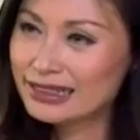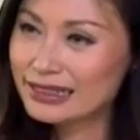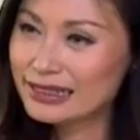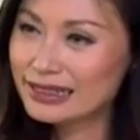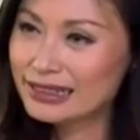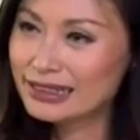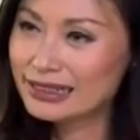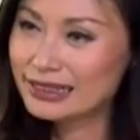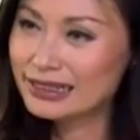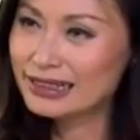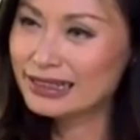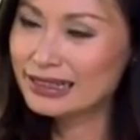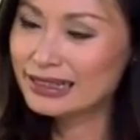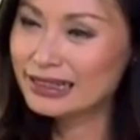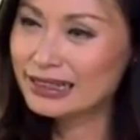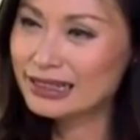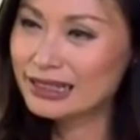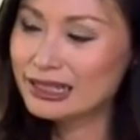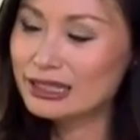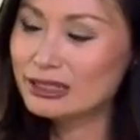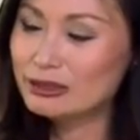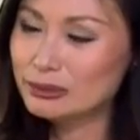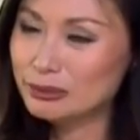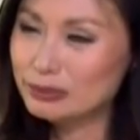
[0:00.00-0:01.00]
of retail,
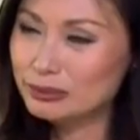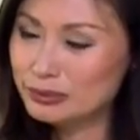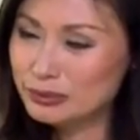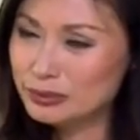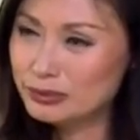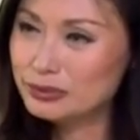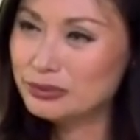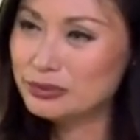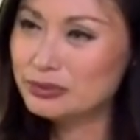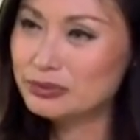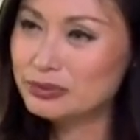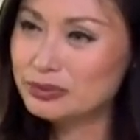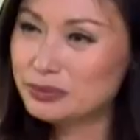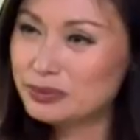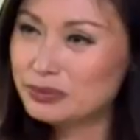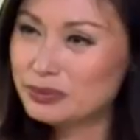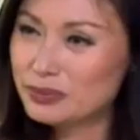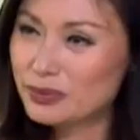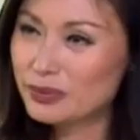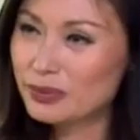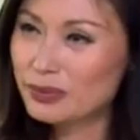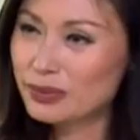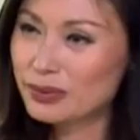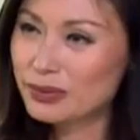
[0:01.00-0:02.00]
mm-hmm. and it's
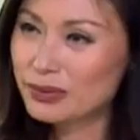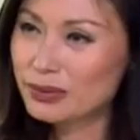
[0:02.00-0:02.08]
not